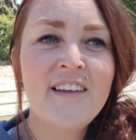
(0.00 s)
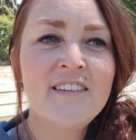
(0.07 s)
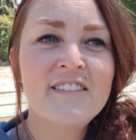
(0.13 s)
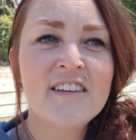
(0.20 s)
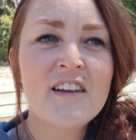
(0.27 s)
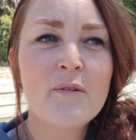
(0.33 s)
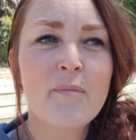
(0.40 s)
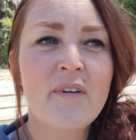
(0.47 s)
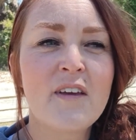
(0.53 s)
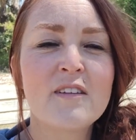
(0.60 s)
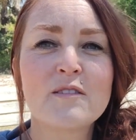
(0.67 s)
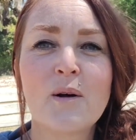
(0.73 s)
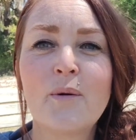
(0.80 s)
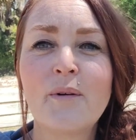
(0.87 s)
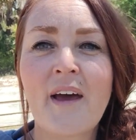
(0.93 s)
he did it by
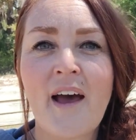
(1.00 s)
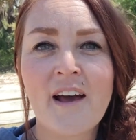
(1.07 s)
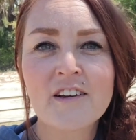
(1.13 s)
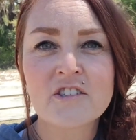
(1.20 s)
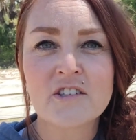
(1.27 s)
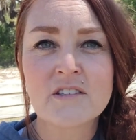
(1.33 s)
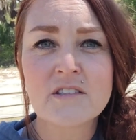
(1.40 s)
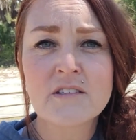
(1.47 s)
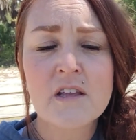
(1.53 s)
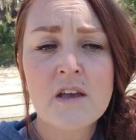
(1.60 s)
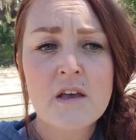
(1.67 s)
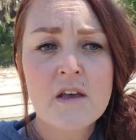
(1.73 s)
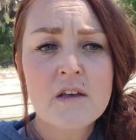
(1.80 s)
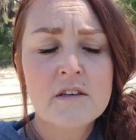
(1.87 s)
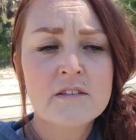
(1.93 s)
his own actions.
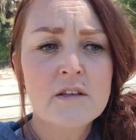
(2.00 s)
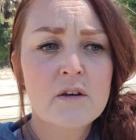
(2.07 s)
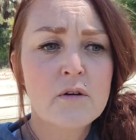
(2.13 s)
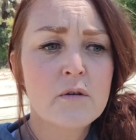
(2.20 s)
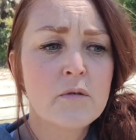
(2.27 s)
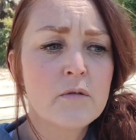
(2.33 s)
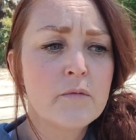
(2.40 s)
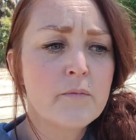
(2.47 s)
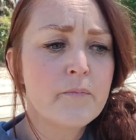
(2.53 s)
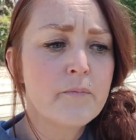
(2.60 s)
So